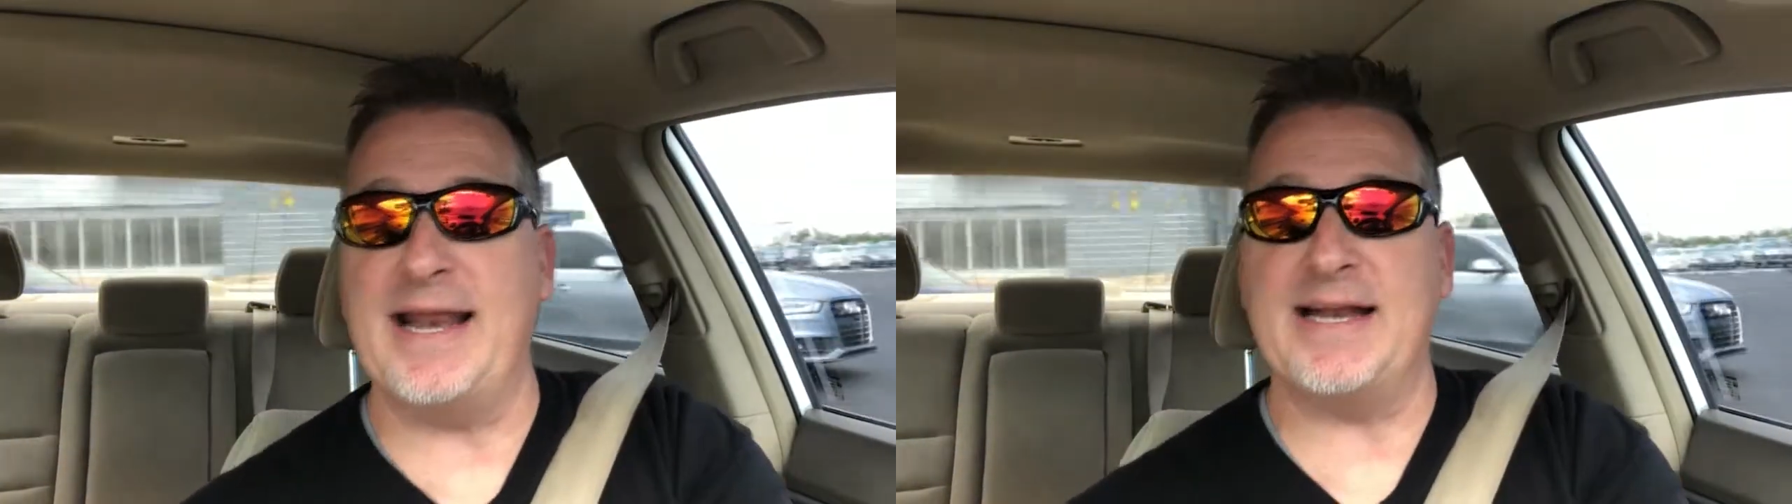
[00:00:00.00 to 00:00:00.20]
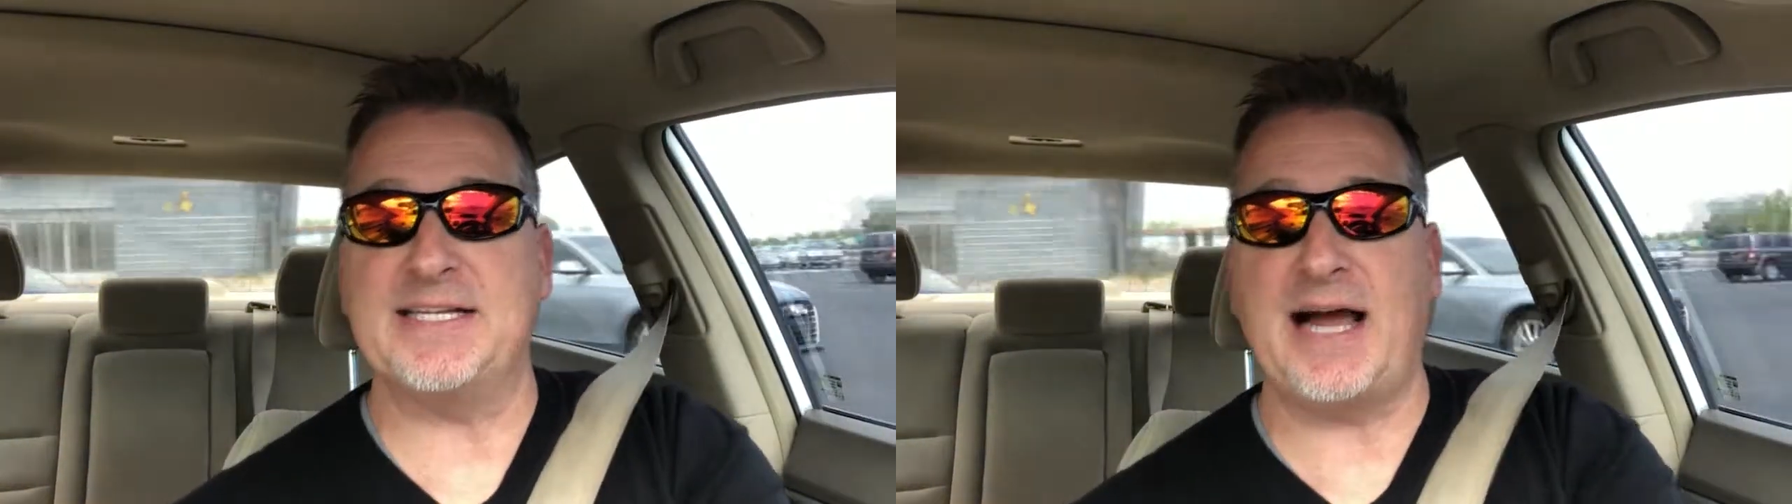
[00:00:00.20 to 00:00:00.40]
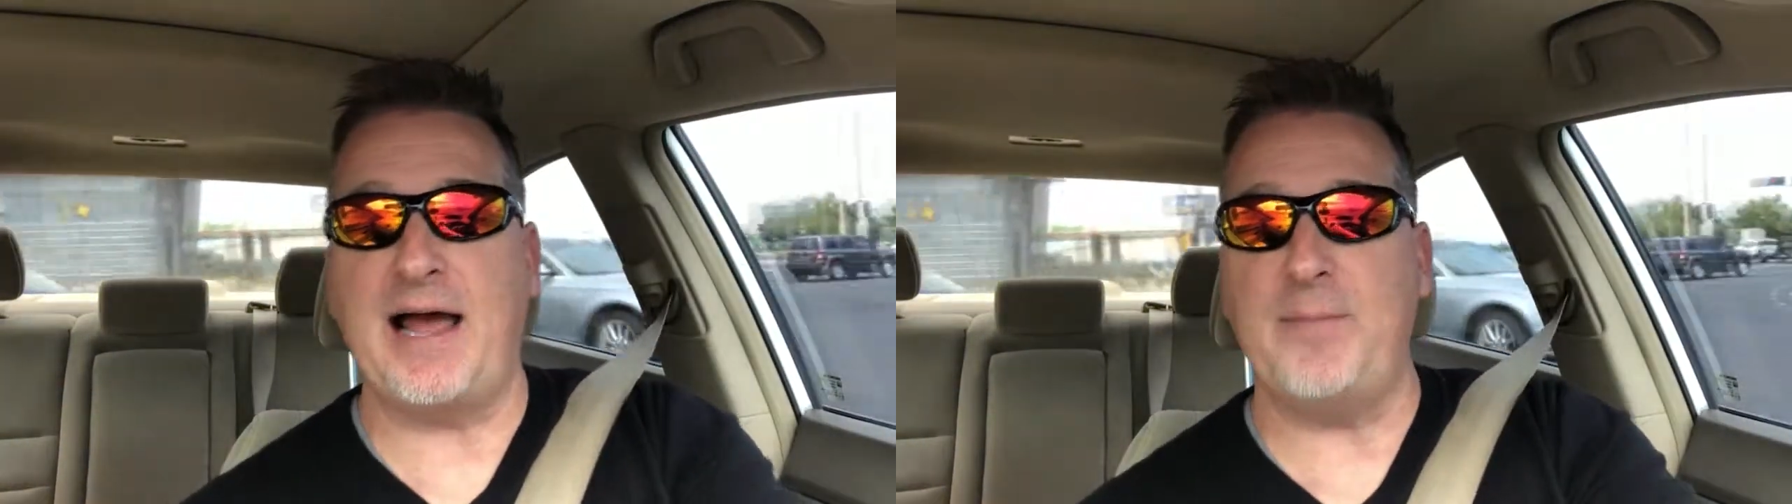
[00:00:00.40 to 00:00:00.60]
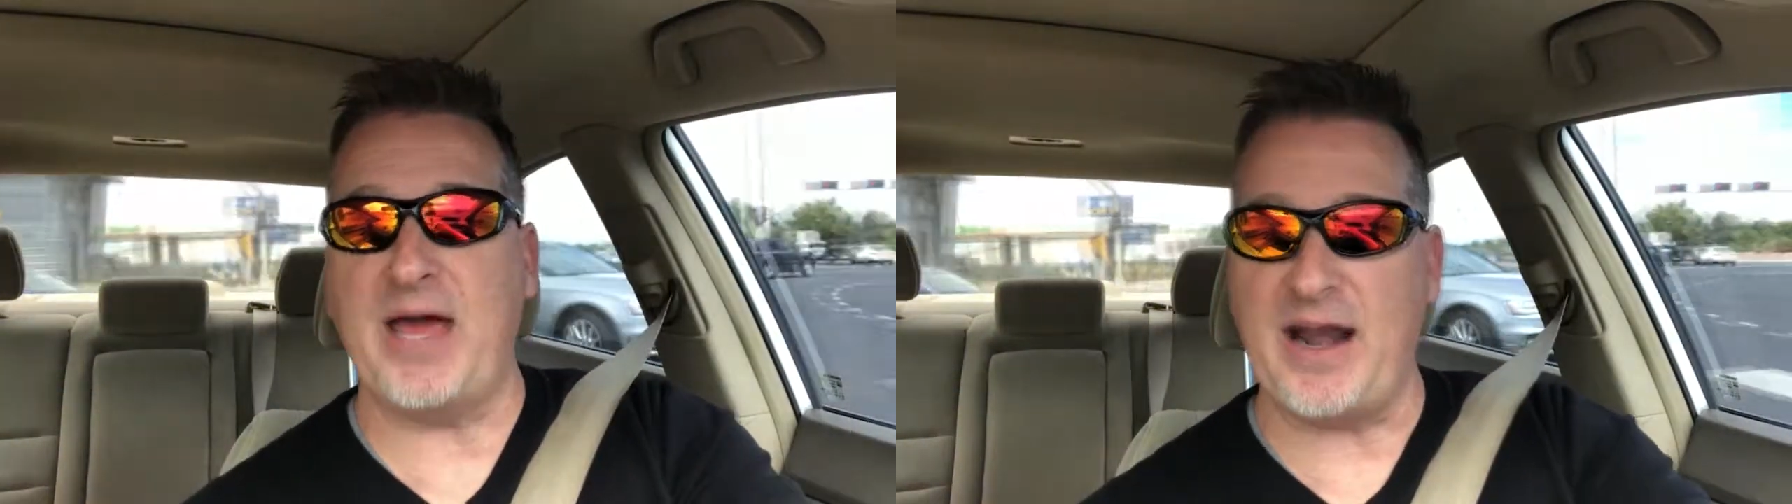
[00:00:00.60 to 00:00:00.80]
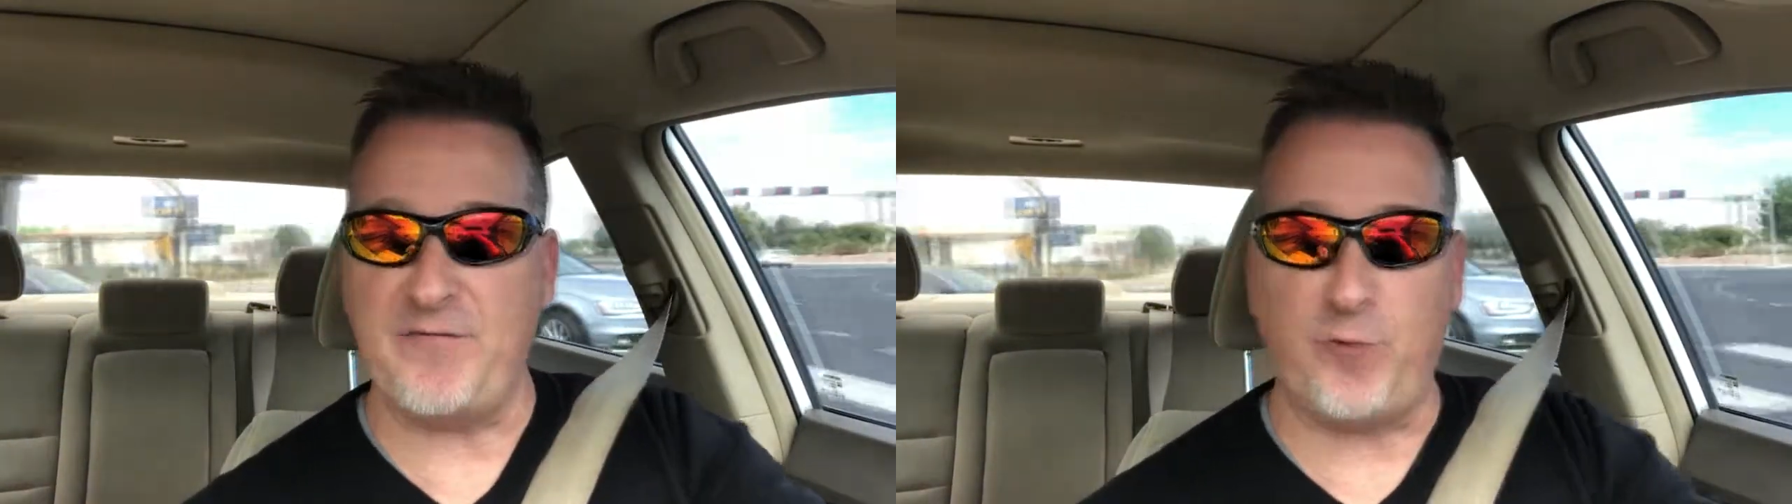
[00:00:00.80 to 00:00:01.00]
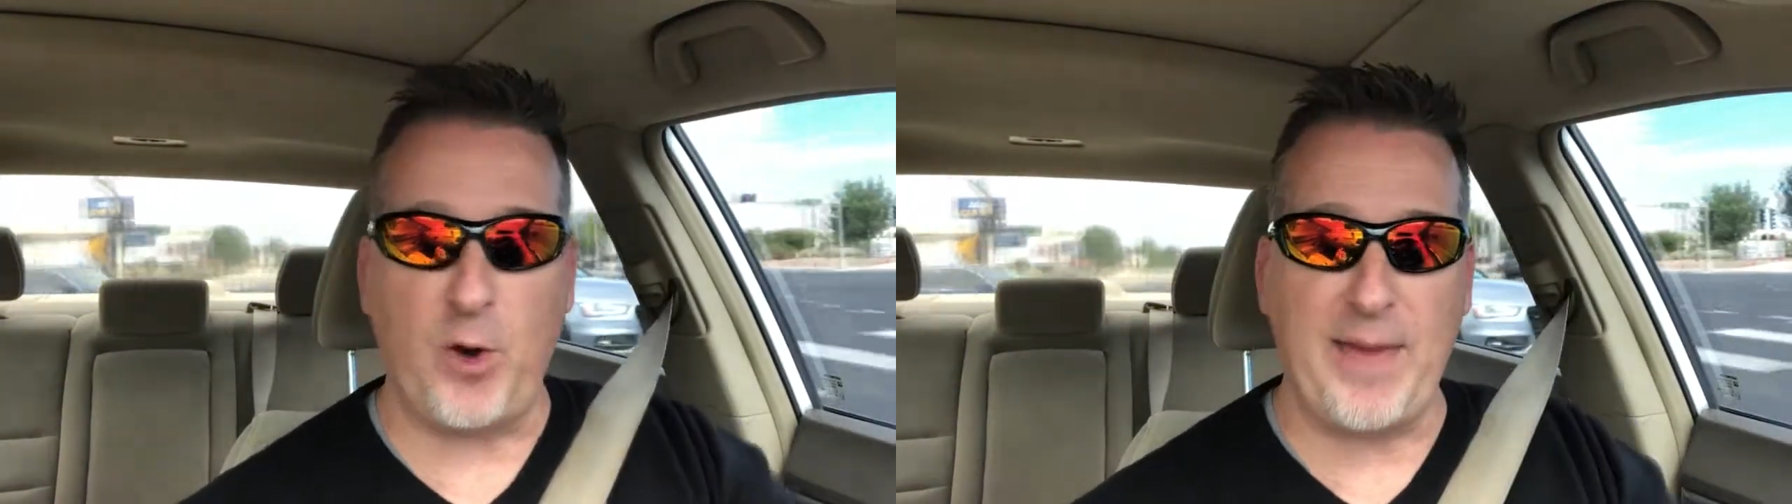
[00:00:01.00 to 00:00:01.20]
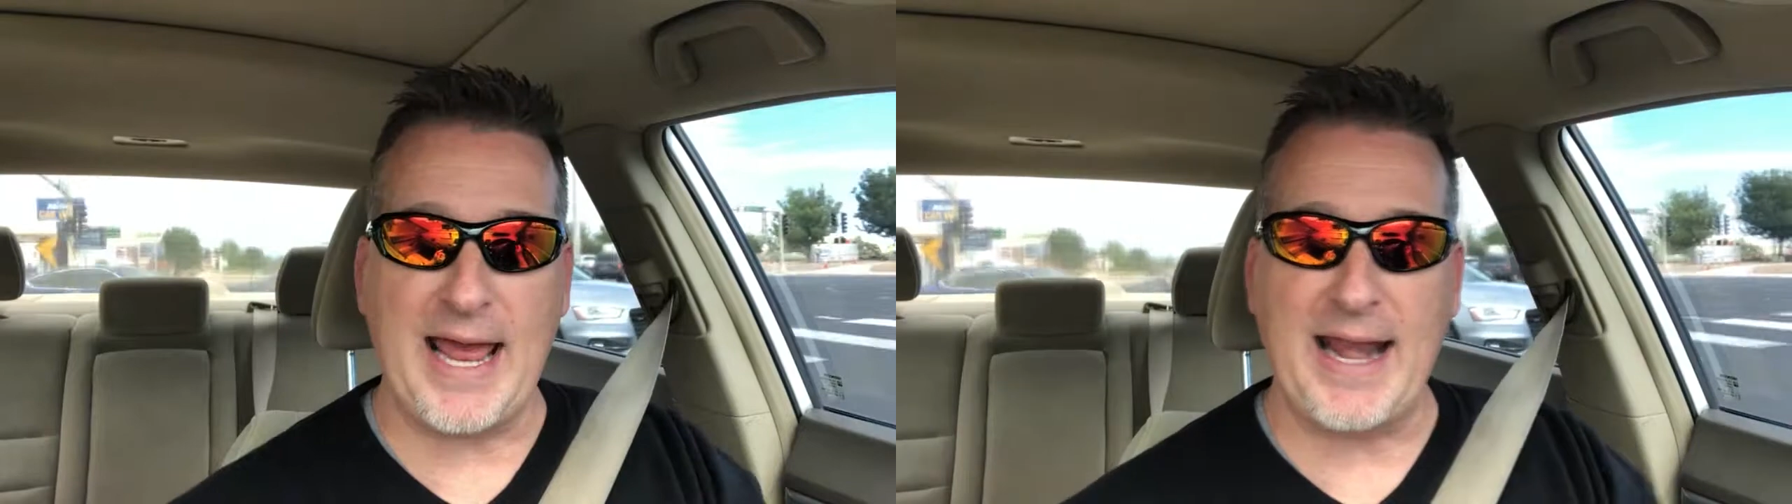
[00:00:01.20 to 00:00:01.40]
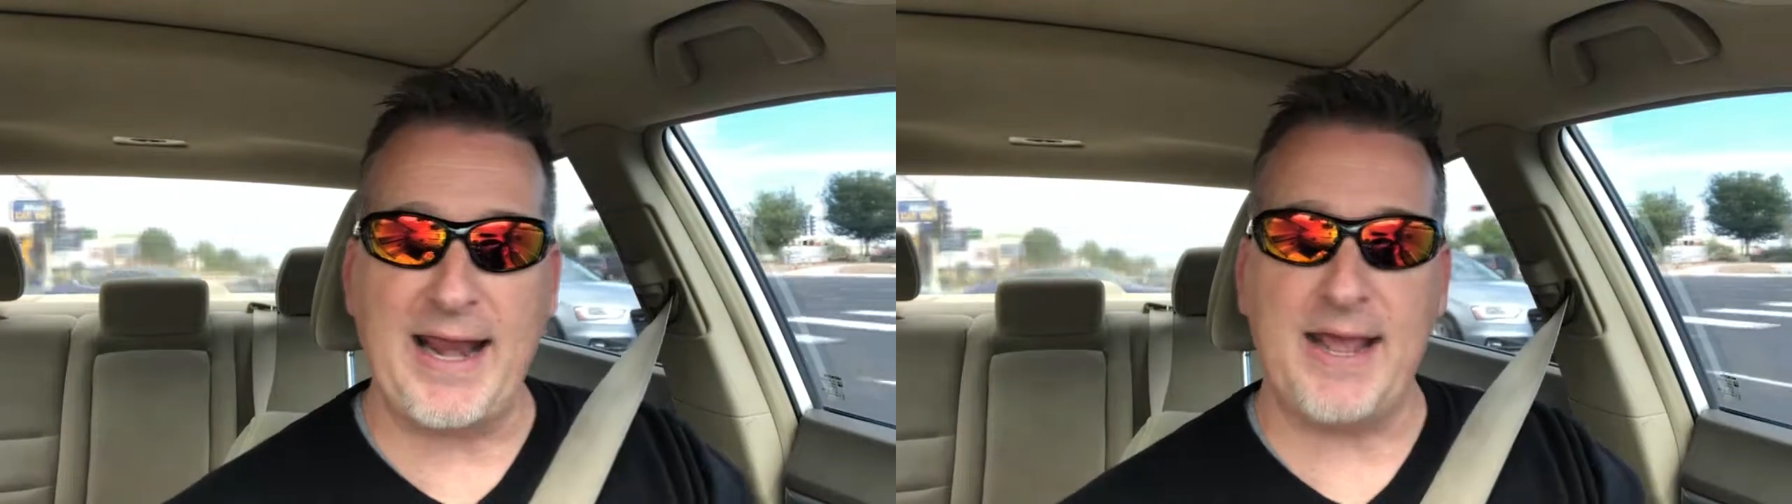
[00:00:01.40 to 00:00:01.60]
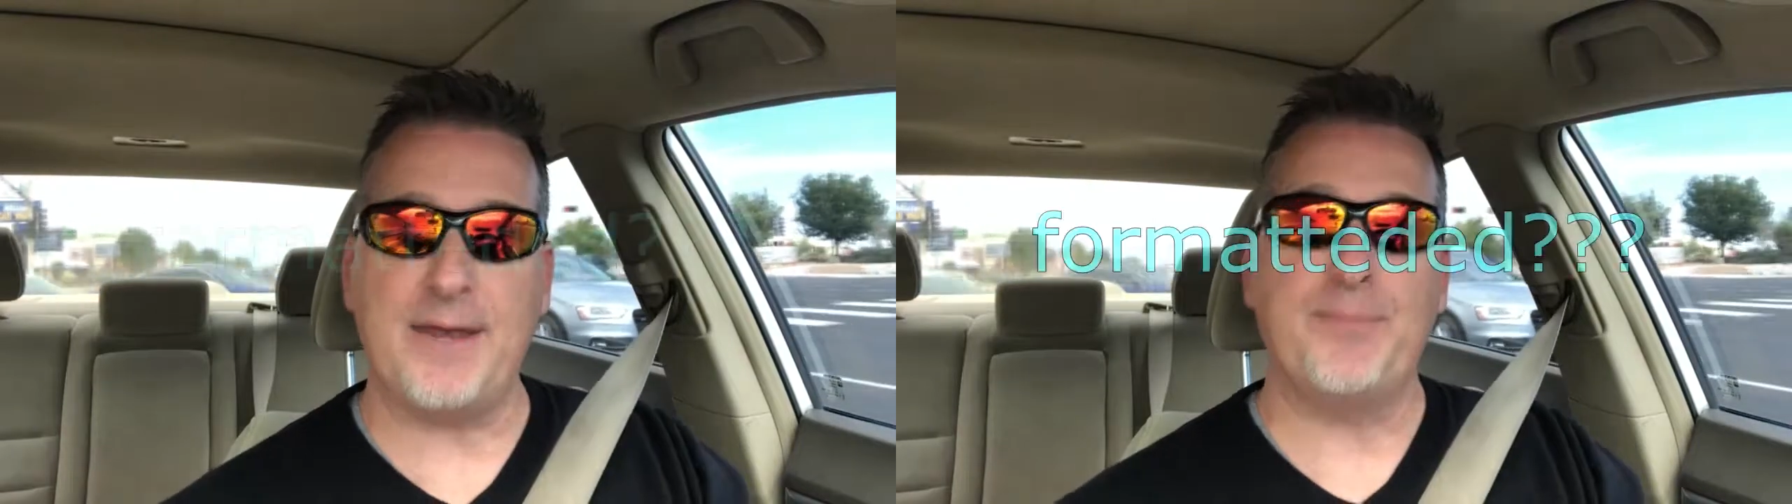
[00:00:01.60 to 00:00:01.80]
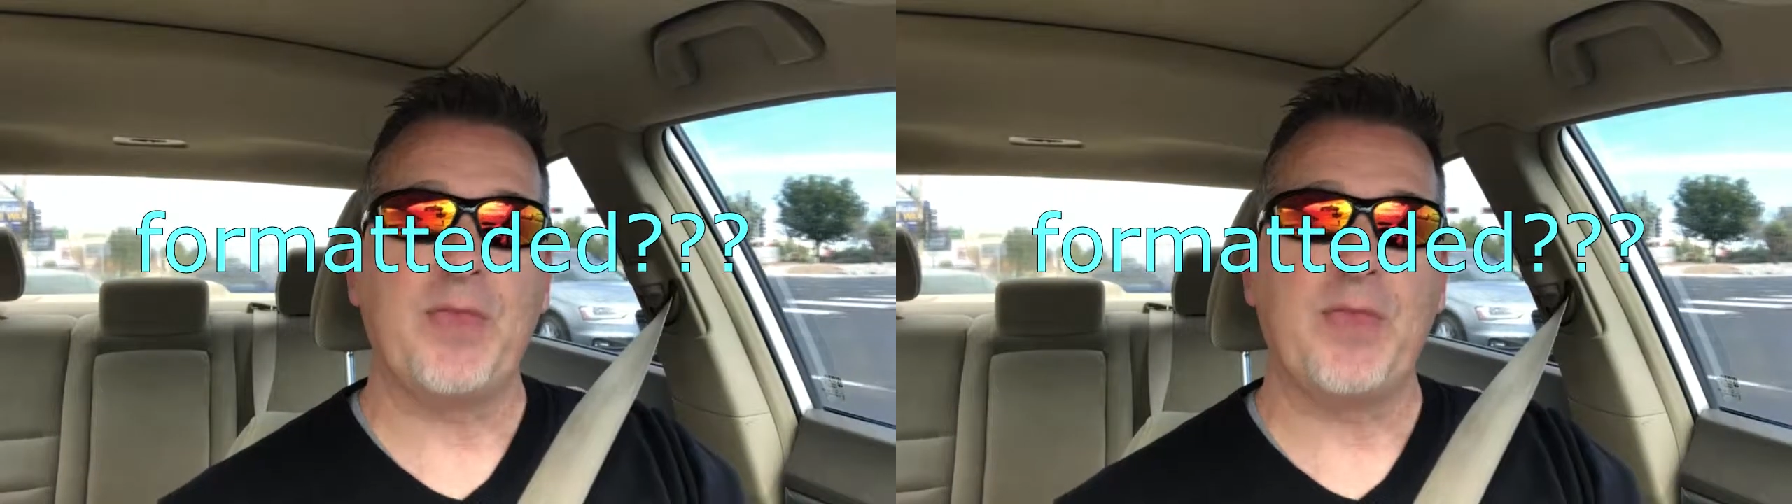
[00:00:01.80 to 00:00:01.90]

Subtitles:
at a time and I formatted it.